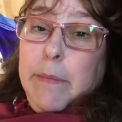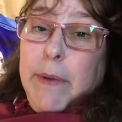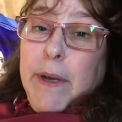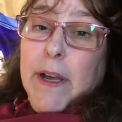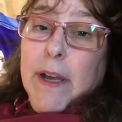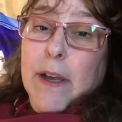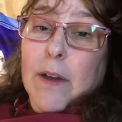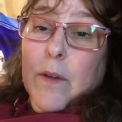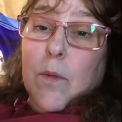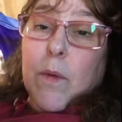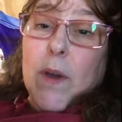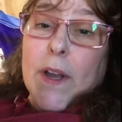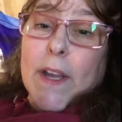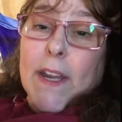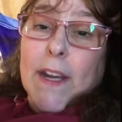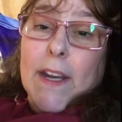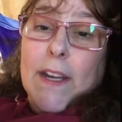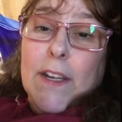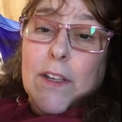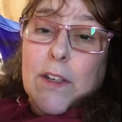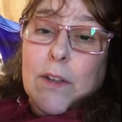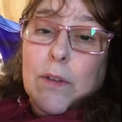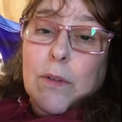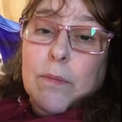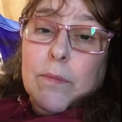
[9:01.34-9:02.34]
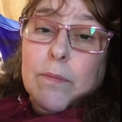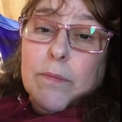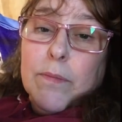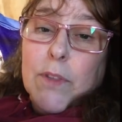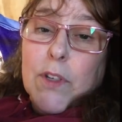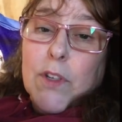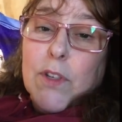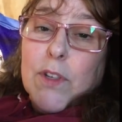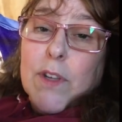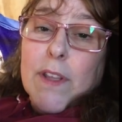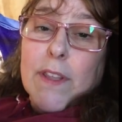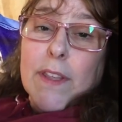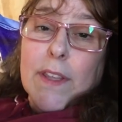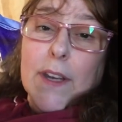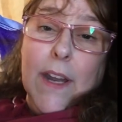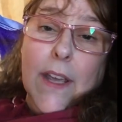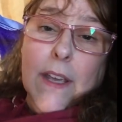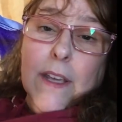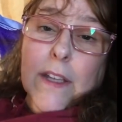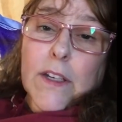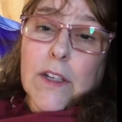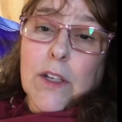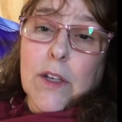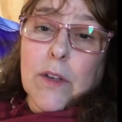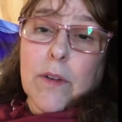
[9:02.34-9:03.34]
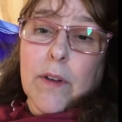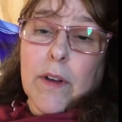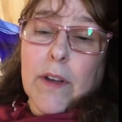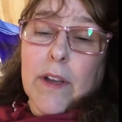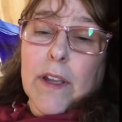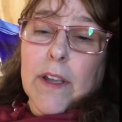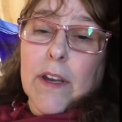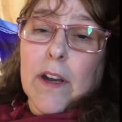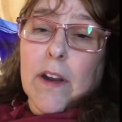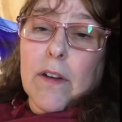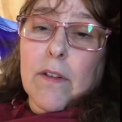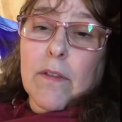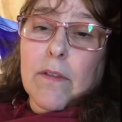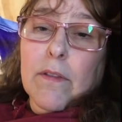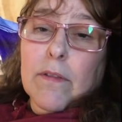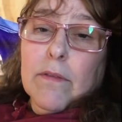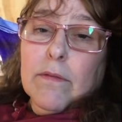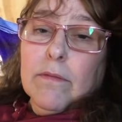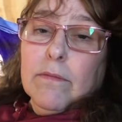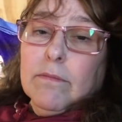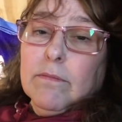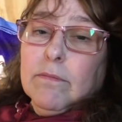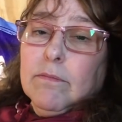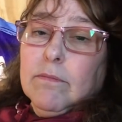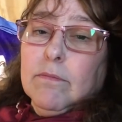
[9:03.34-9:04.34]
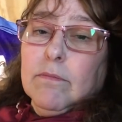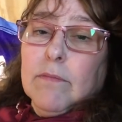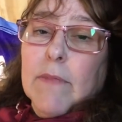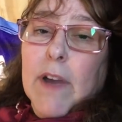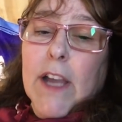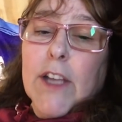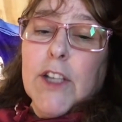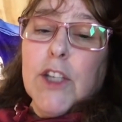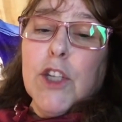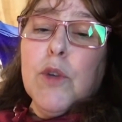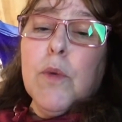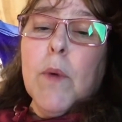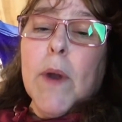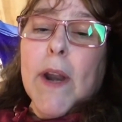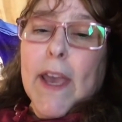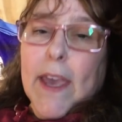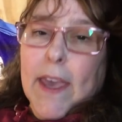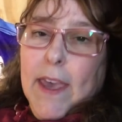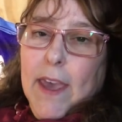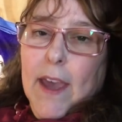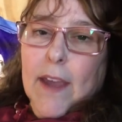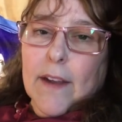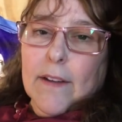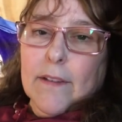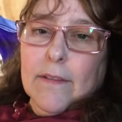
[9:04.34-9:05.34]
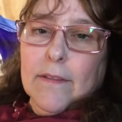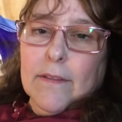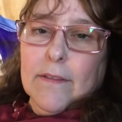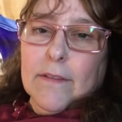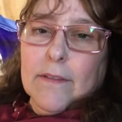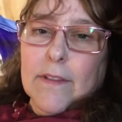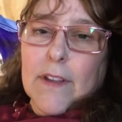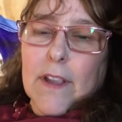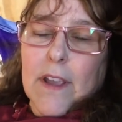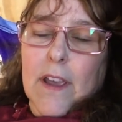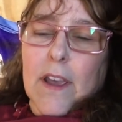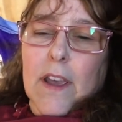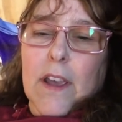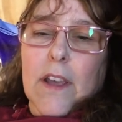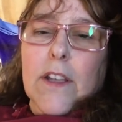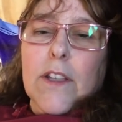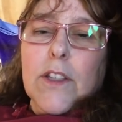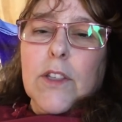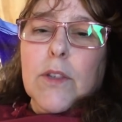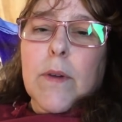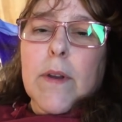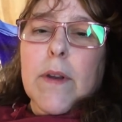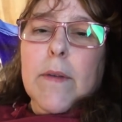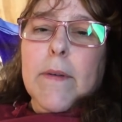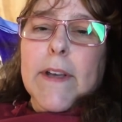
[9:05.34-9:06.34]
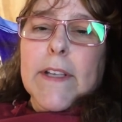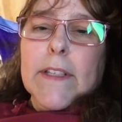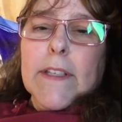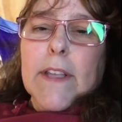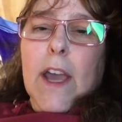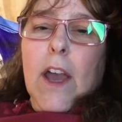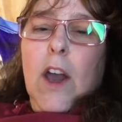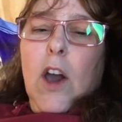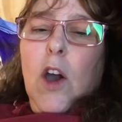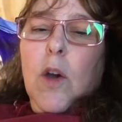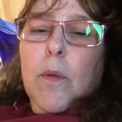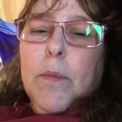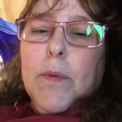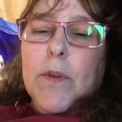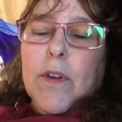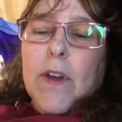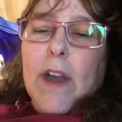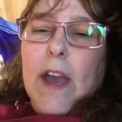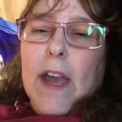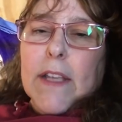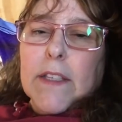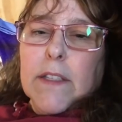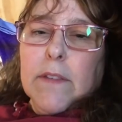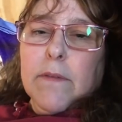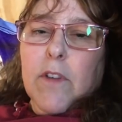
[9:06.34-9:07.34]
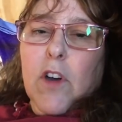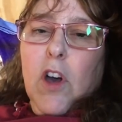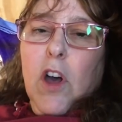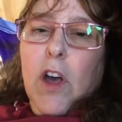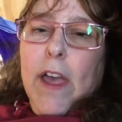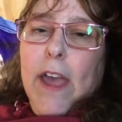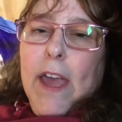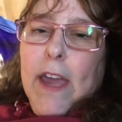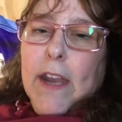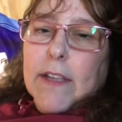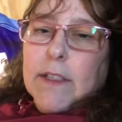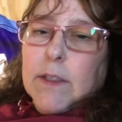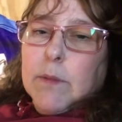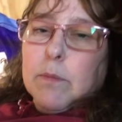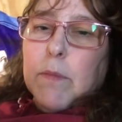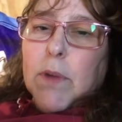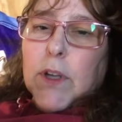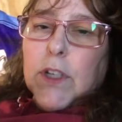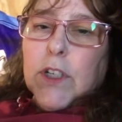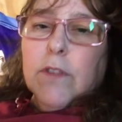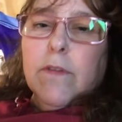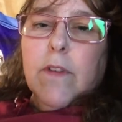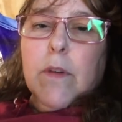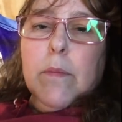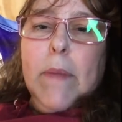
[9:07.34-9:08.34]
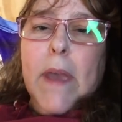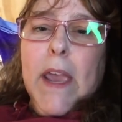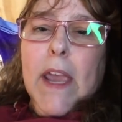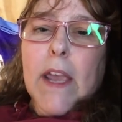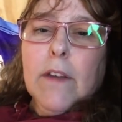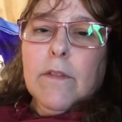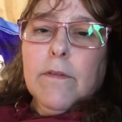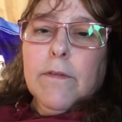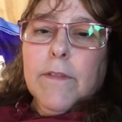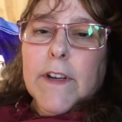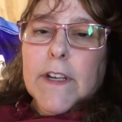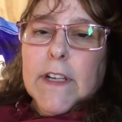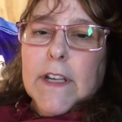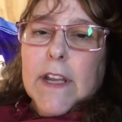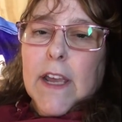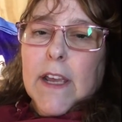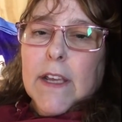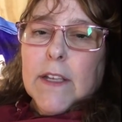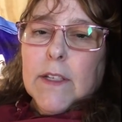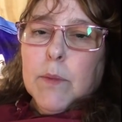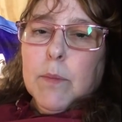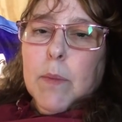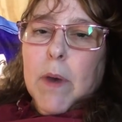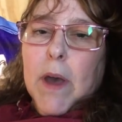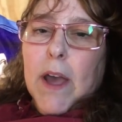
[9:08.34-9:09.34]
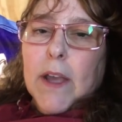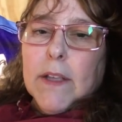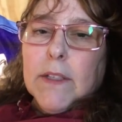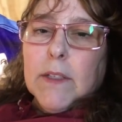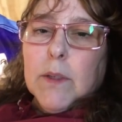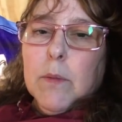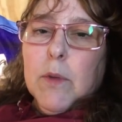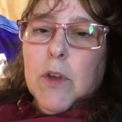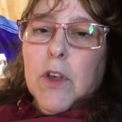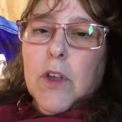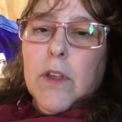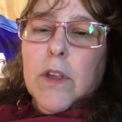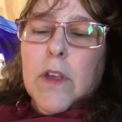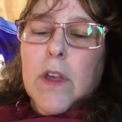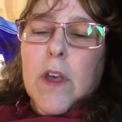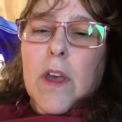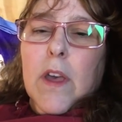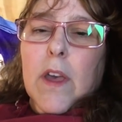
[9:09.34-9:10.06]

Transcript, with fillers: But what can I do? There's nothing I can do. You know, I do what I can. So anyways, I hope you guys have all had as much of a pain-free day as possible.